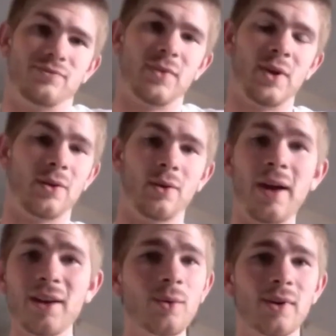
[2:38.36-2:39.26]
I don't know,
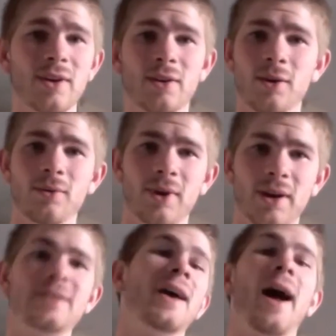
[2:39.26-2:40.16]
anyone can
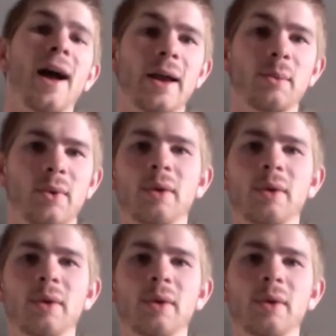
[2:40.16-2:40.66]
donate time.